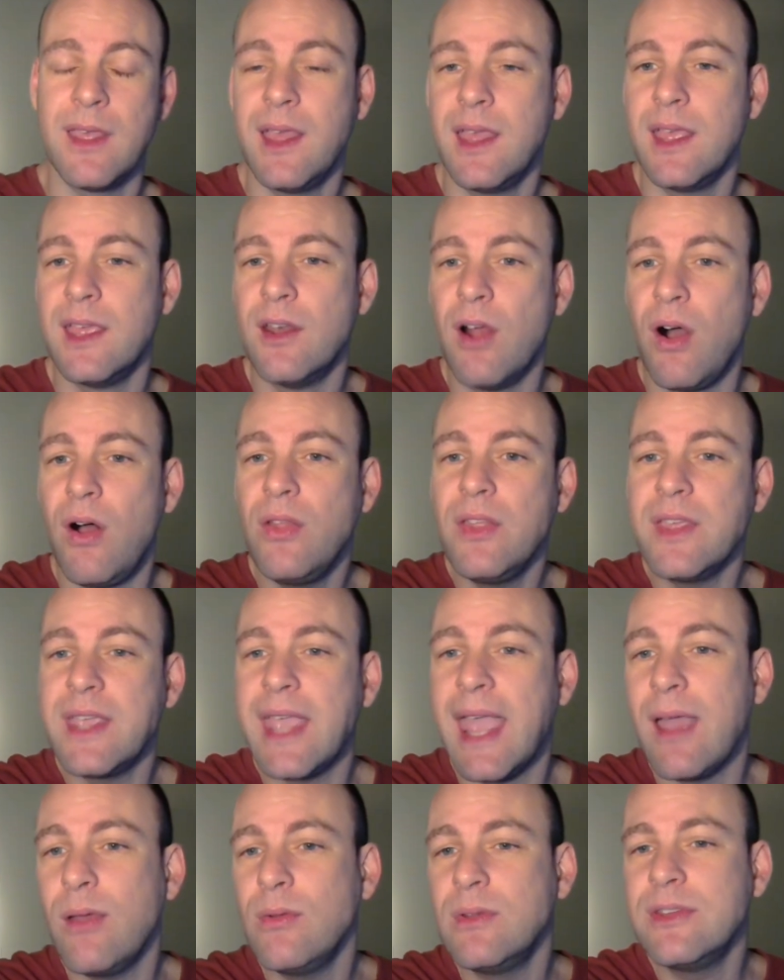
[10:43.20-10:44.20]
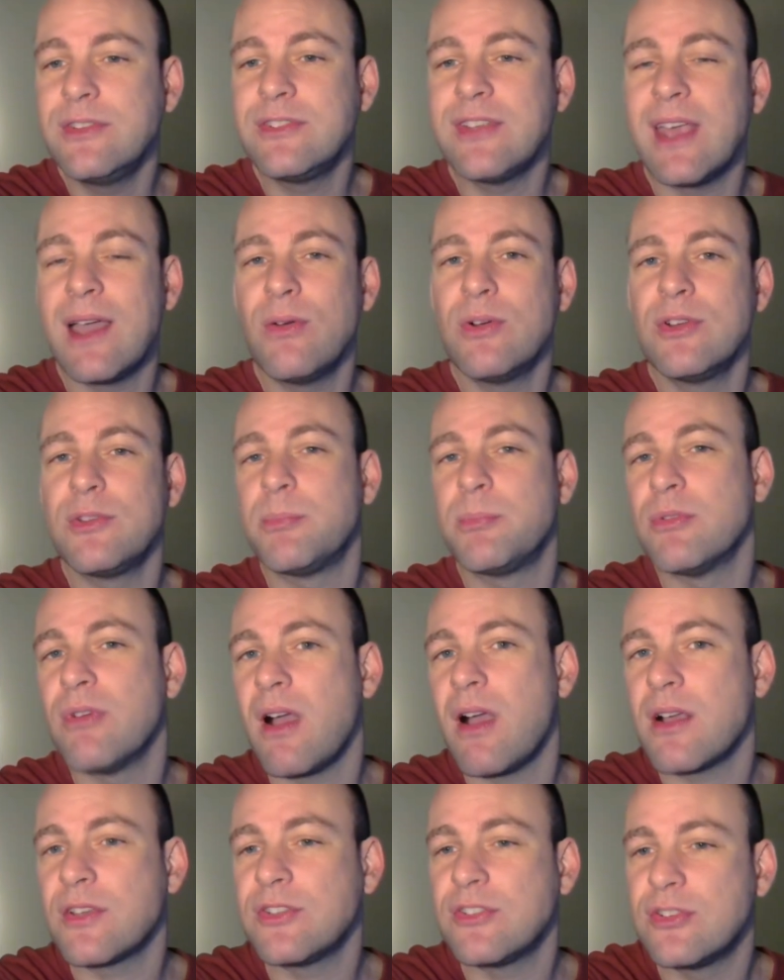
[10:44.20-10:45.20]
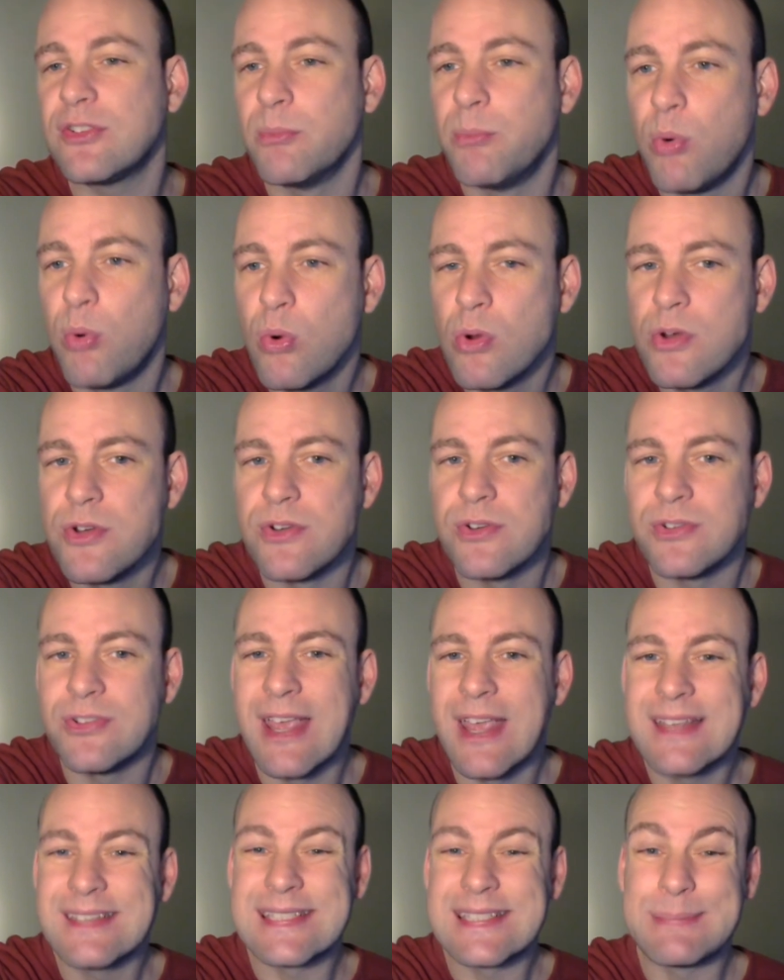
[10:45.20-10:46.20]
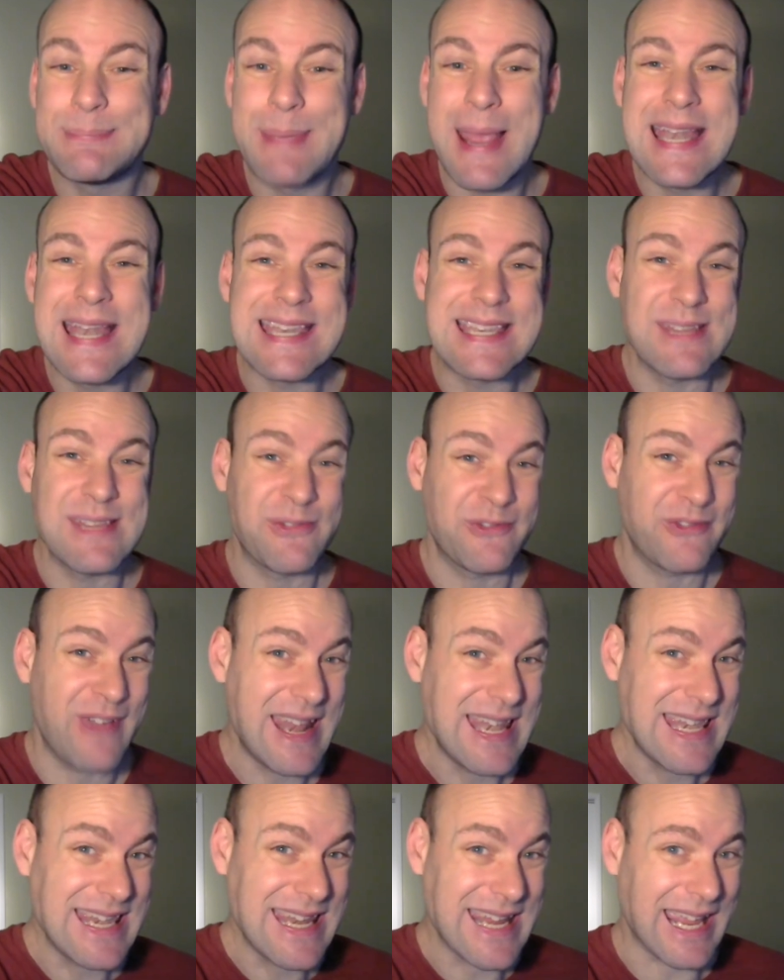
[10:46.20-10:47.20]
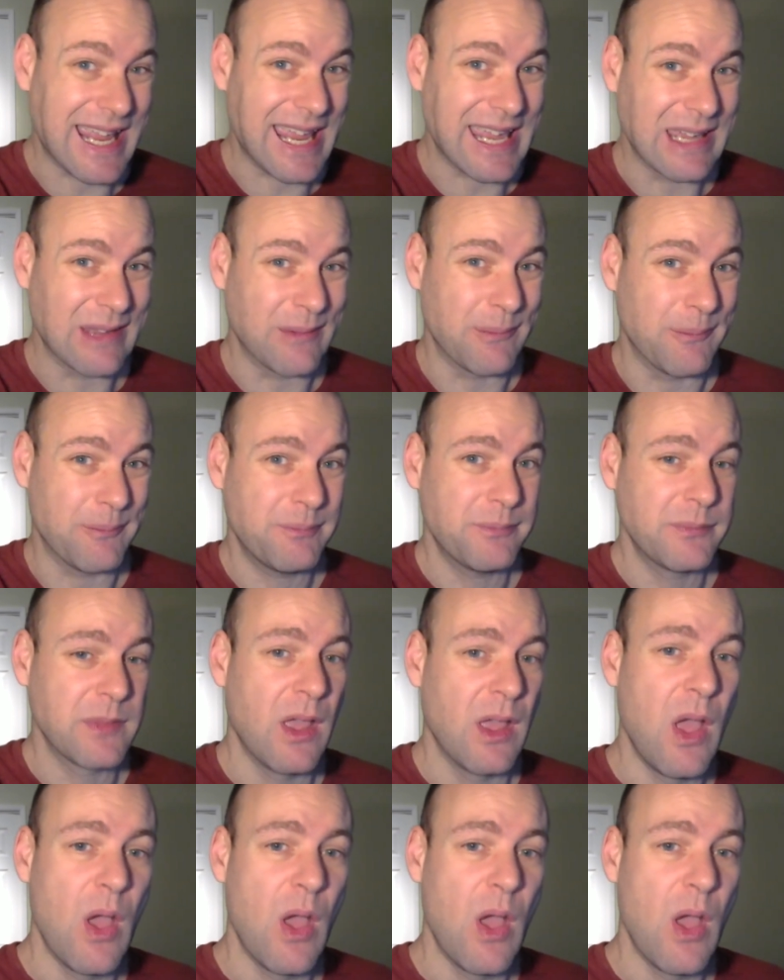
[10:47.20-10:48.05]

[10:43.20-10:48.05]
In all the countless hours Barack's supporters spent defending him,